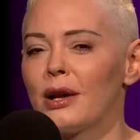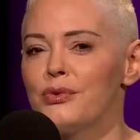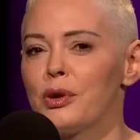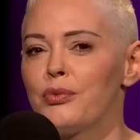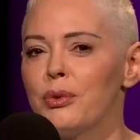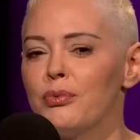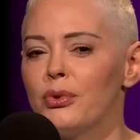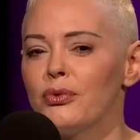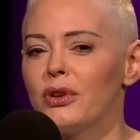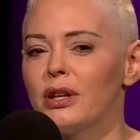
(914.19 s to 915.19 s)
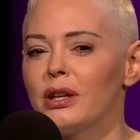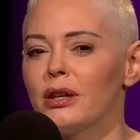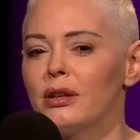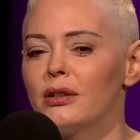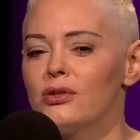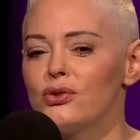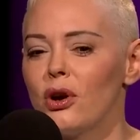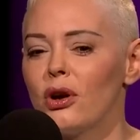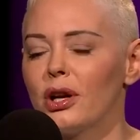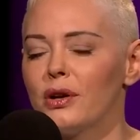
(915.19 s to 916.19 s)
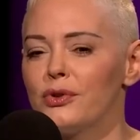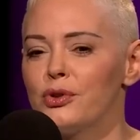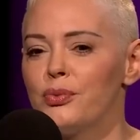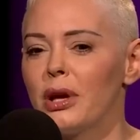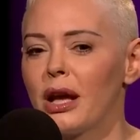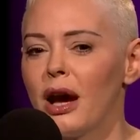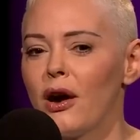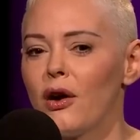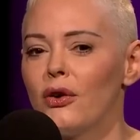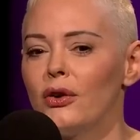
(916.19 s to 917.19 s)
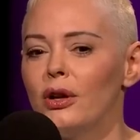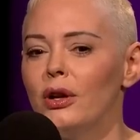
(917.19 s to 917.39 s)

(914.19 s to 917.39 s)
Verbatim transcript: It was that people were feeling strong enough to speak out,